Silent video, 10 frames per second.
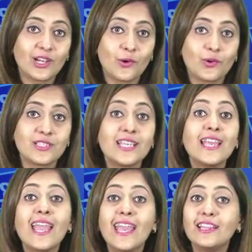crores
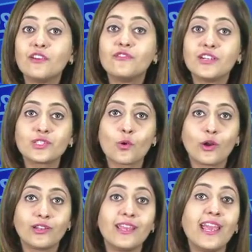in the first
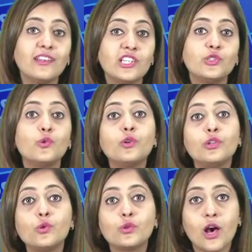quarter ended June
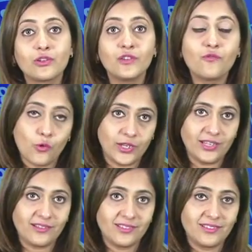
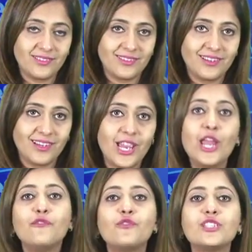2014.
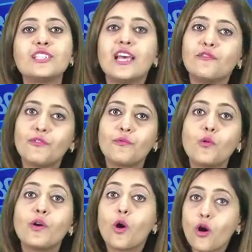Infosys and Wipro
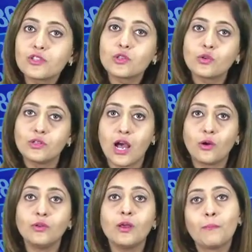were also
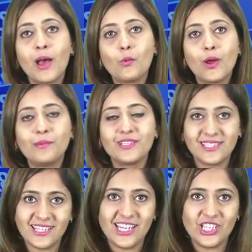down by
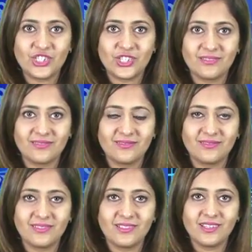1% each.
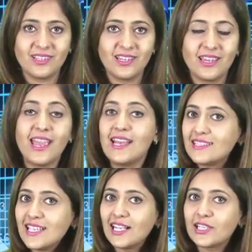
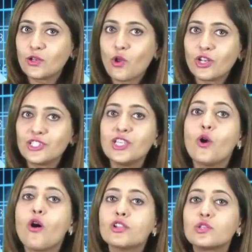HCL Technology
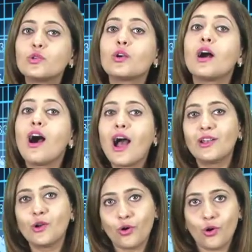also took a hard
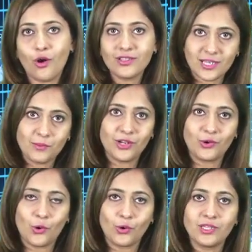knock on similar
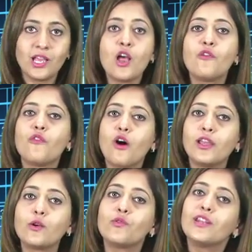growth,
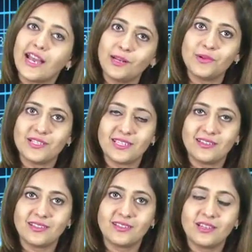falling over 9%.